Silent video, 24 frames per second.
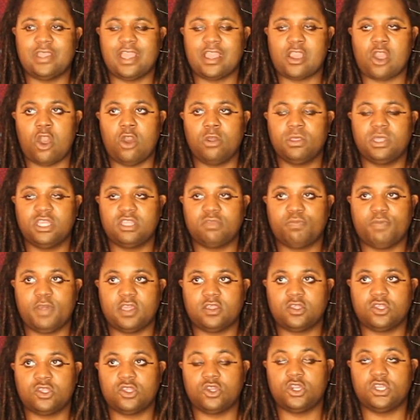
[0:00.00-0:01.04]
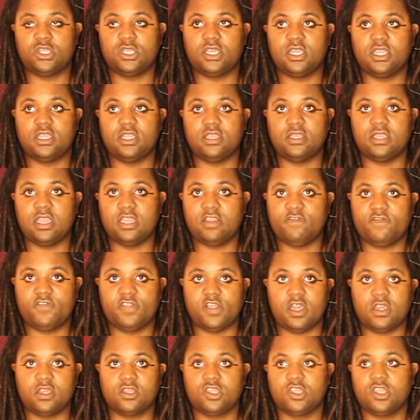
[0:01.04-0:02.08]
Like all these places are going to get an
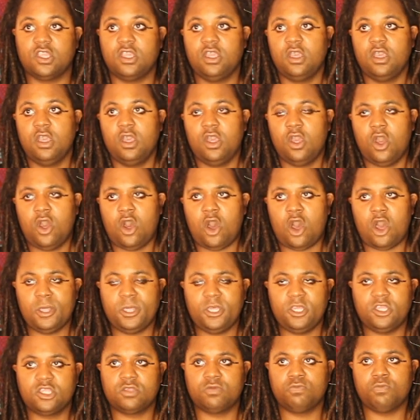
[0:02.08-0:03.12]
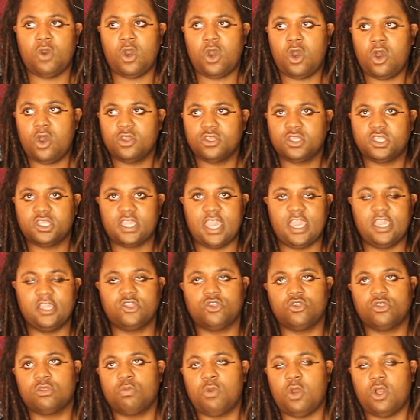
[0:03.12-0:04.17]
influx. All these small
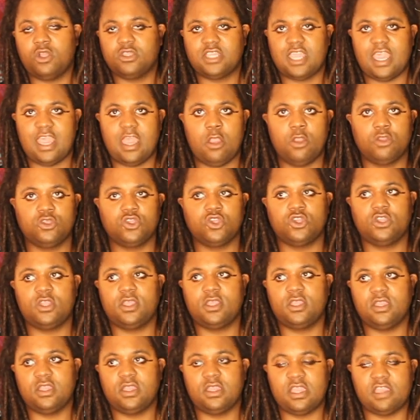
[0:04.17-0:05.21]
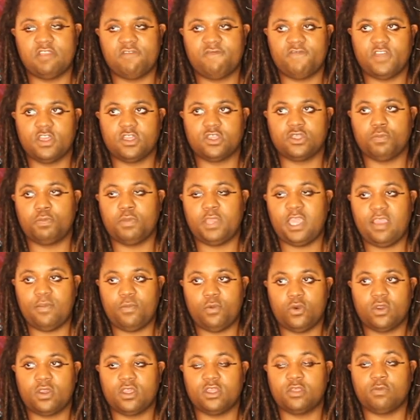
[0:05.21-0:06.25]
states or small towns are going to get an influx of
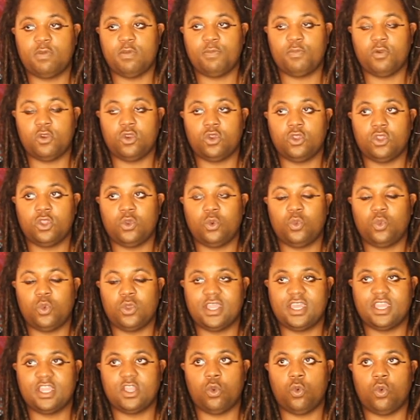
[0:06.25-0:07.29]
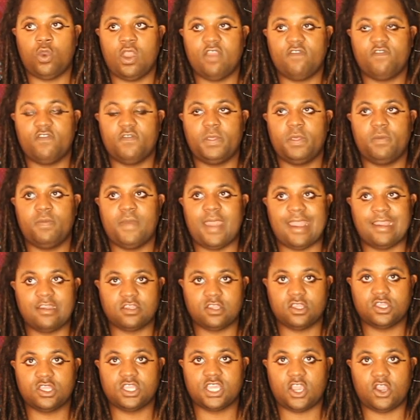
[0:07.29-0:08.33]
people because people are going to want to get away from the
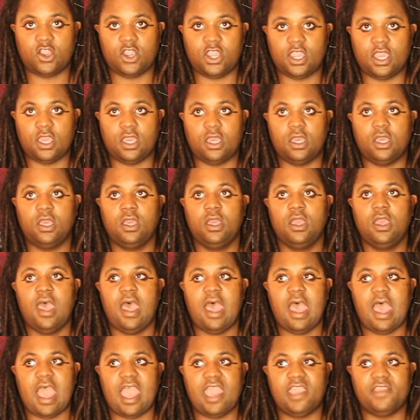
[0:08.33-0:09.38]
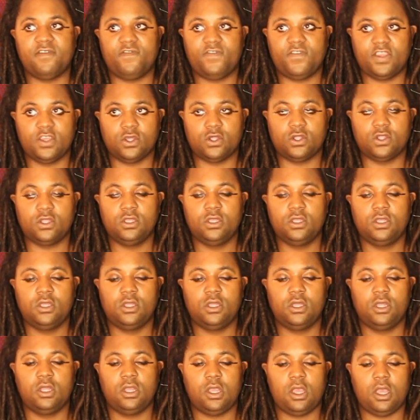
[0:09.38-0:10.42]
mass hysteria, I feel.
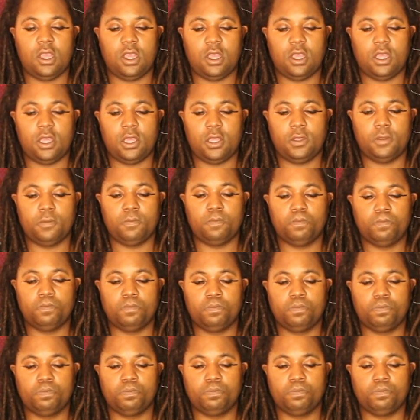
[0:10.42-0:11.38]
Um...